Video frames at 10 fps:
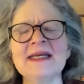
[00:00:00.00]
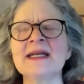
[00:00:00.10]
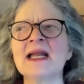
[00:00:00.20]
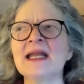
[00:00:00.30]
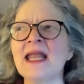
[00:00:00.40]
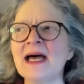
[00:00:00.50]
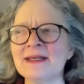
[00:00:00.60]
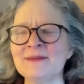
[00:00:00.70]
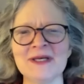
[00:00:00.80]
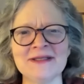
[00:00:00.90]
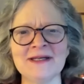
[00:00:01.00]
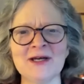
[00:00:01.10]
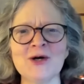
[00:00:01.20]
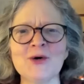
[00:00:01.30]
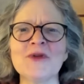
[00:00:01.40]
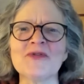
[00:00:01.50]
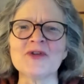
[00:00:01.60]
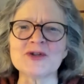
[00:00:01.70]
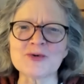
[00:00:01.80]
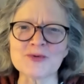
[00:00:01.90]
in alignment with
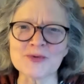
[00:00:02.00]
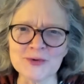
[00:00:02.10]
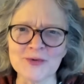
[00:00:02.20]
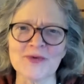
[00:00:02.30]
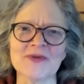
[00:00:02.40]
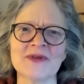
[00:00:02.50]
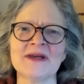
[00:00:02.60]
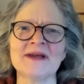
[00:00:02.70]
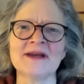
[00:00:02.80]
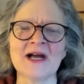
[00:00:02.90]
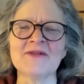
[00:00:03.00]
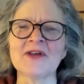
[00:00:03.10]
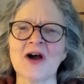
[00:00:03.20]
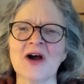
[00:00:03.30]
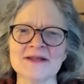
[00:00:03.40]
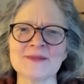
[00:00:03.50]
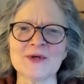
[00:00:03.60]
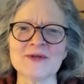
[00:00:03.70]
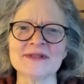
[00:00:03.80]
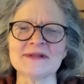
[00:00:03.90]
the truth of the
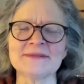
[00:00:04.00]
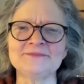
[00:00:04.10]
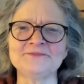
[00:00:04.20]
cosmos,